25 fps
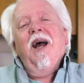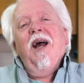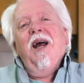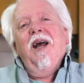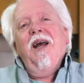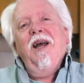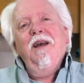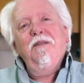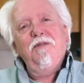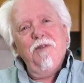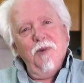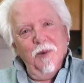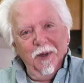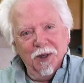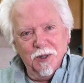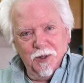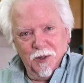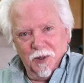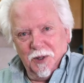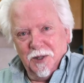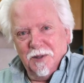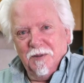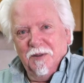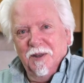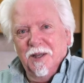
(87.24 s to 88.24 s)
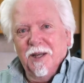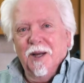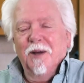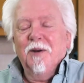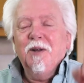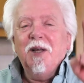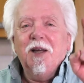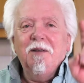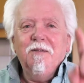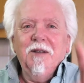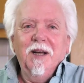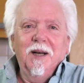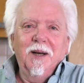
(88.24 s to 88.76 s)
If you enjoy this video,
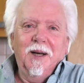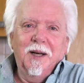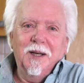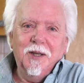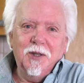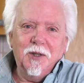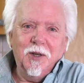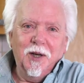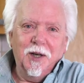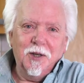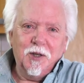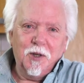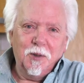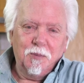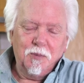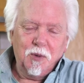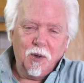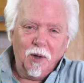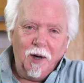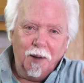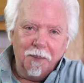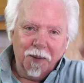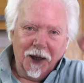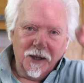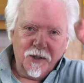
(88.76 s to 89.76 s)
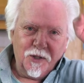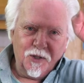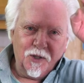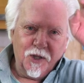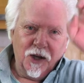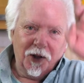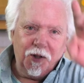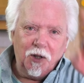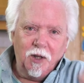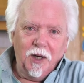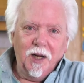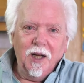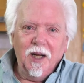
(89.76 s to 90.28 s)
give it a like, share, subscribe,
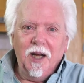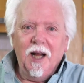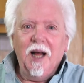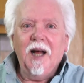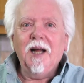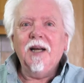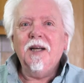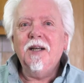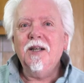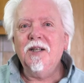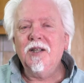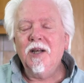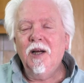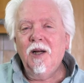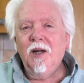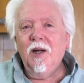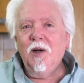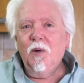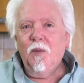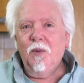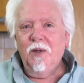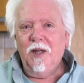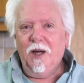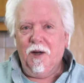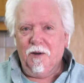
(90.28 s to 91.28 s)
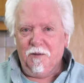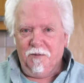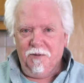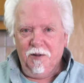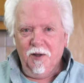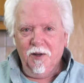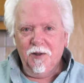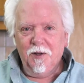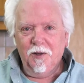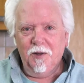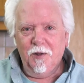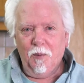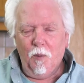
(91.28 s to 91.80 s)
etc. And without
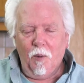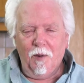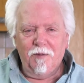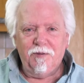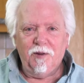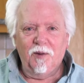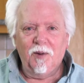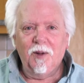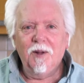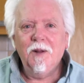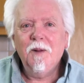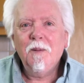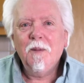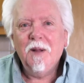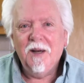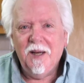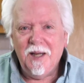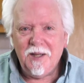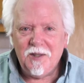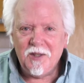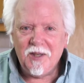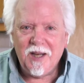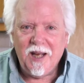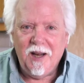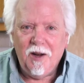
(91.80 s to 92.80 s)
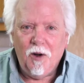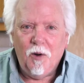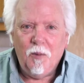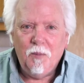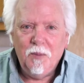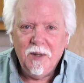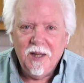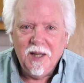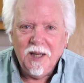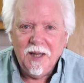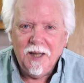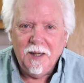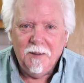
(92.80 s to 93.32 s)
further waffle, let's get on
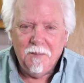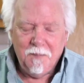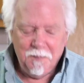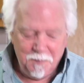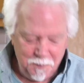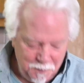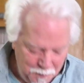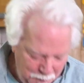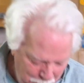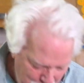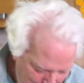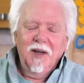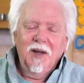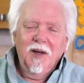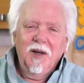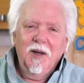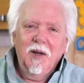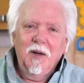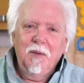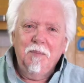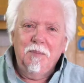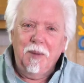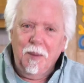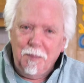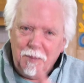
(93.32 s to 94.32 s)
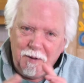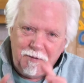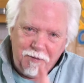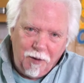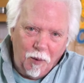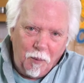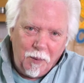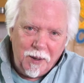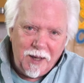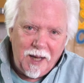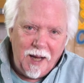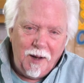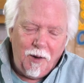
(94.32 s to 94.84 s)
with it. But
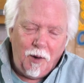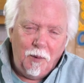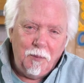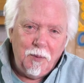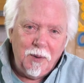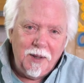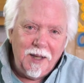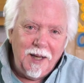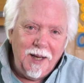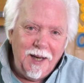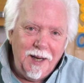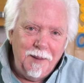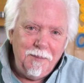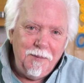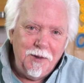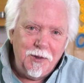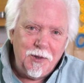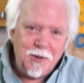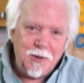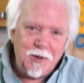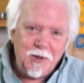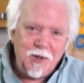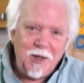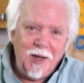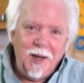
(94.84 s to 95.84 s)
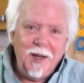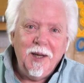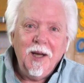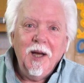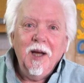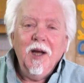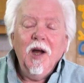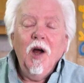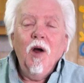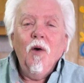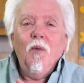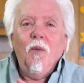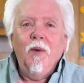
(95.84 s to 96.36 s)
before we get on with it, let me just say,
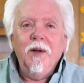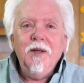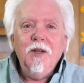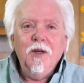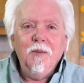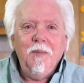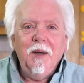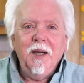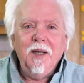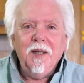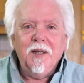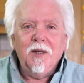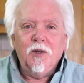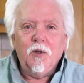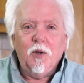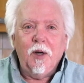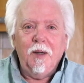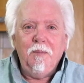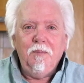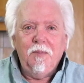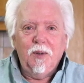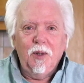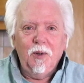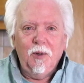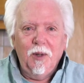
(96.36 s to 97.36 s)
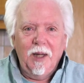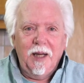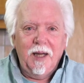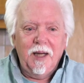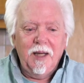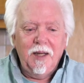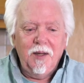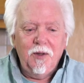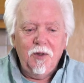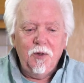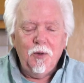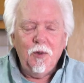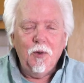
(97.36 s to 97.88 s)
when you make creme
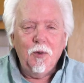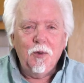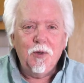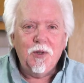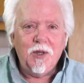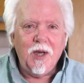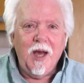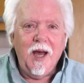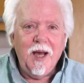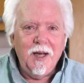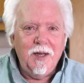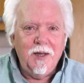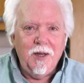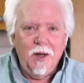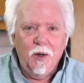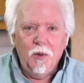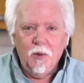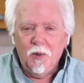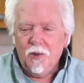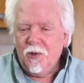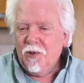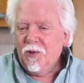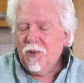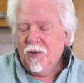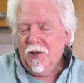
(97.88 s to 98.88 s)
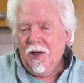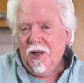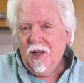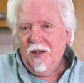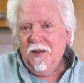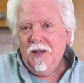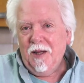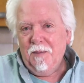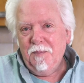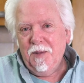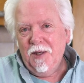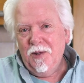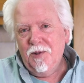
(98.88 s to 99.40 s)
brulee, you use egg yolks, and
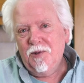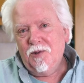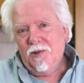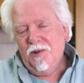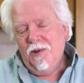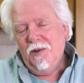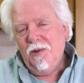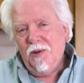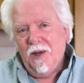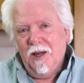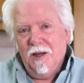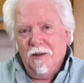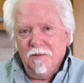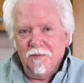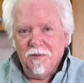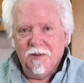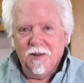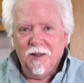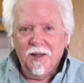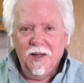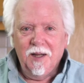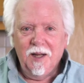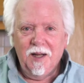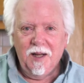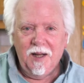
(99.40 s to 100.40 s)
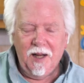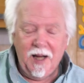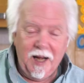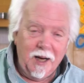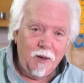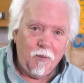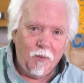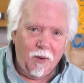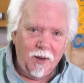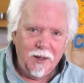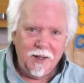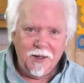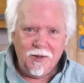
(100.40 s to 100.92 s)
that means you have egg
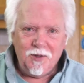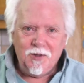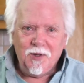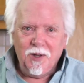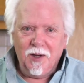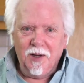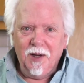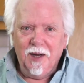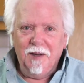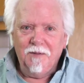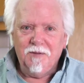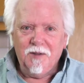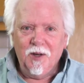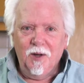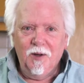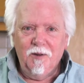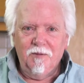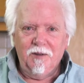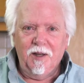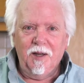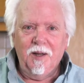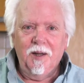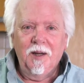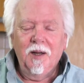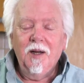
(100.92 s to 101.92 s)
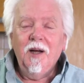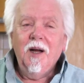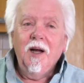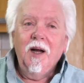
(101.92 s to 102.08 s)
whites left over.